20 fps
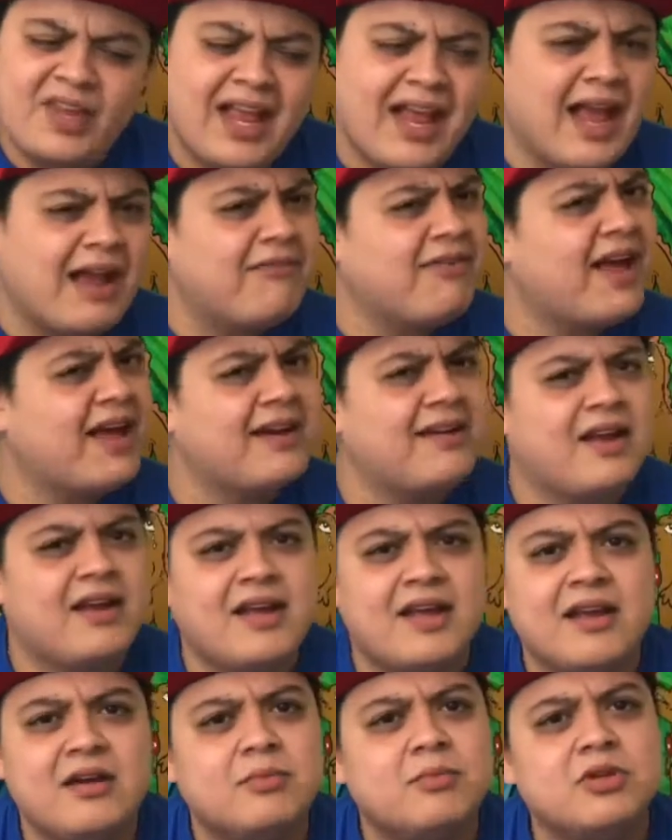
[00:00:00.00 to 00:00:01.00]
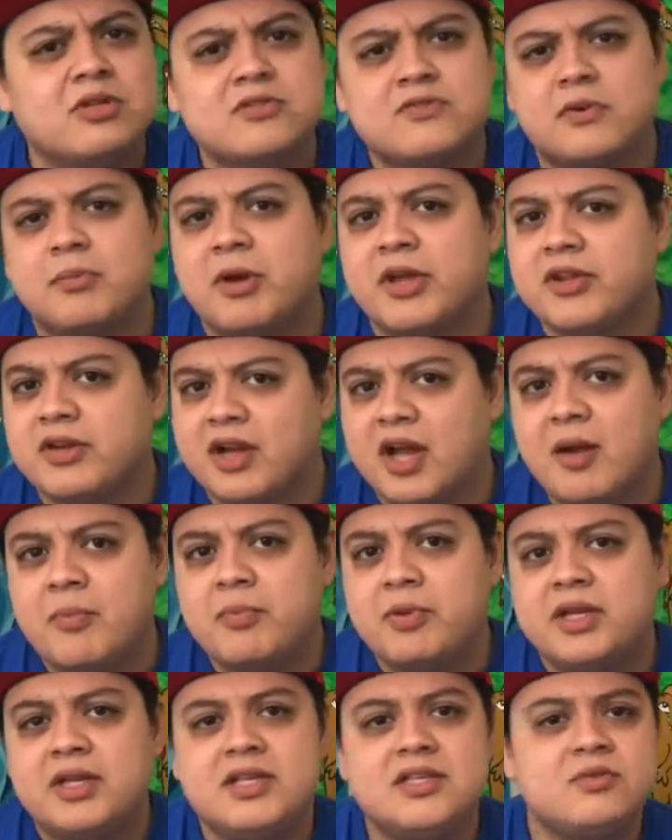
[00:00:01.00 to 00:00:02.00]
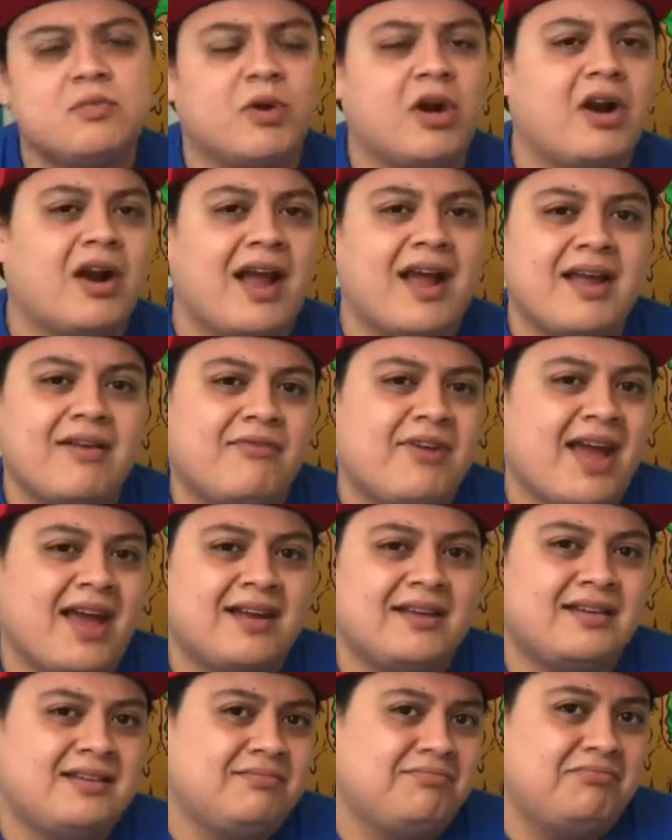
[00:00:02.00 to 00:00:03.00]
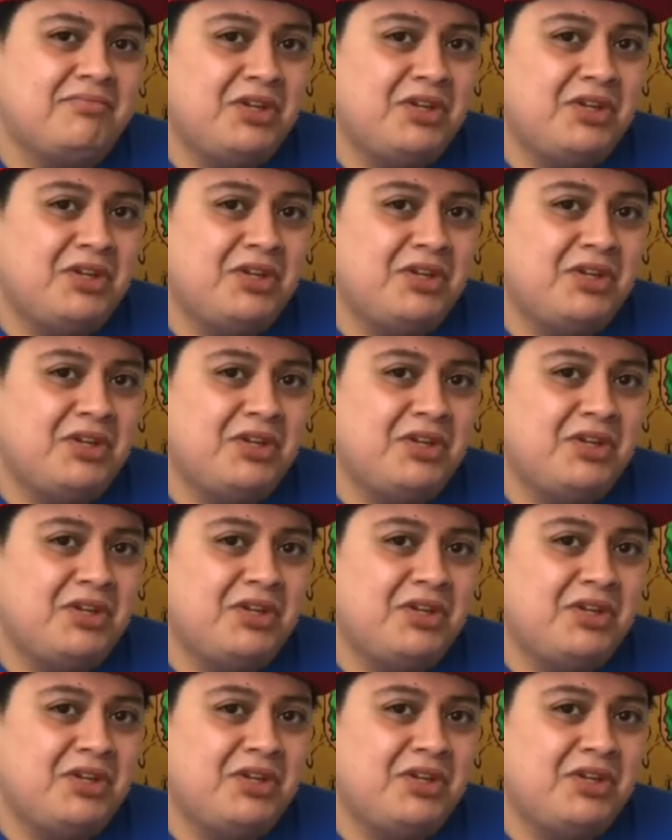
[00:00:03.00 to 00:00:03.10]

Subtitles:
I've had edibles from other companies where I've had,